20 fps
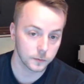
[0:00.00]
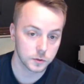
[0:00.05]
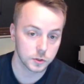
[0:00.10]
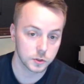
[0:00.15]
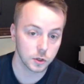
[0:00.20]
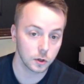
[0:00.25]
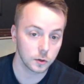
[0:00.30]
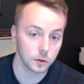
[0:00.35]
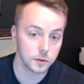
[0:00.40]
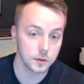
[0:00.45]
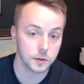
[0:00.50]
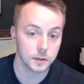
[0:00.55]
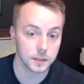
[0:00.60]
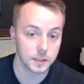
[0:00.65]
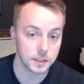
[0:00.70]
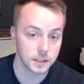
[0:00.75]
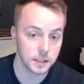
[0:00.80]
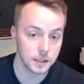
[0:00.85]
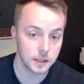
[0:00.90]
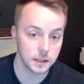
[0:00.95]
So you can
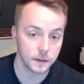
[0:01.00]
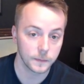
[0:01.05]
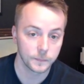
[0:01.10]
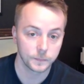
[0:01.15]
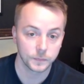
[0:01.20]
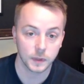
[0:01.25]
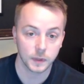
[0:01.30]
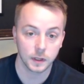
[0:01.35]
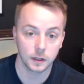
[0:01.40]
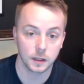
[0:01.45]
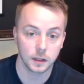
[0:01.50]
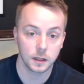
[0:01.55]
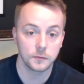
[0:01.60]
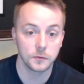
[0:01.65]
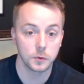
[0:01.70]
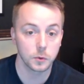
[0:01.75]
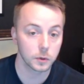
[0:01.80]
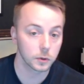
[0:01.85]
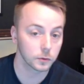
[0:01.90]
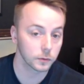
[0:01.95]
see that
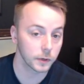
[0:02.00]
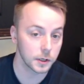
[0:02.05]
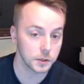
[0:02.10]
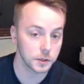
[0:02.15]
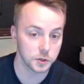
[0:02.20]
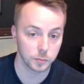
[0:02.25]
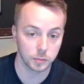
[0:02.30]
if you were to raise